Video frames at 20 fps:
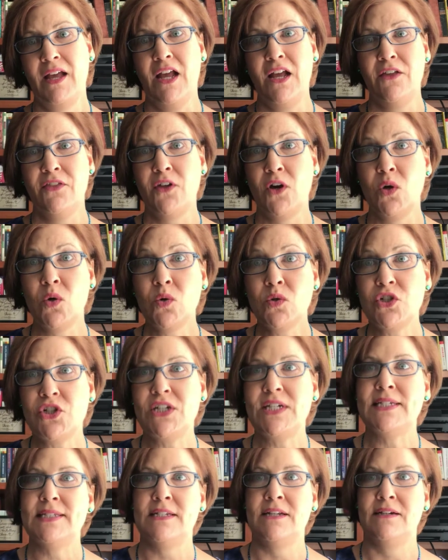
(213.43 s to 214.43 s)
Though she
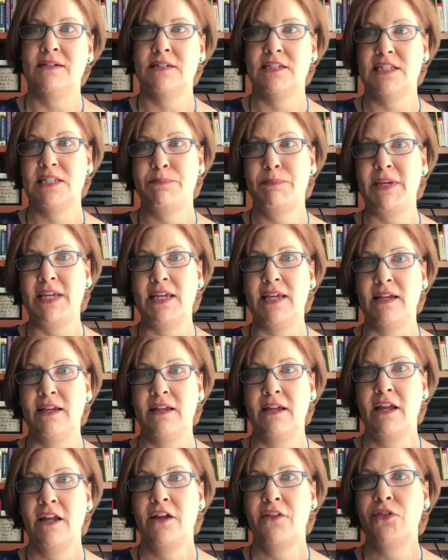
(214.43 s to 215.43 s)
is non-speaking,
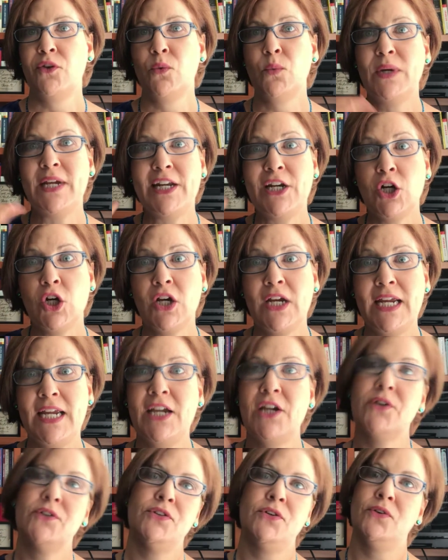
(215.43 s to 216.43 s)
the reader
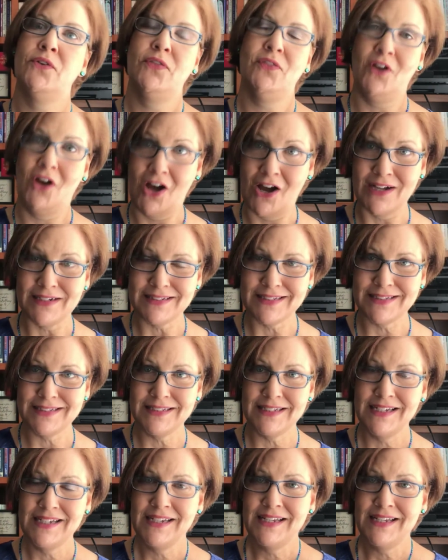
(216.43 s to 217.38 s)
hears her thoughts,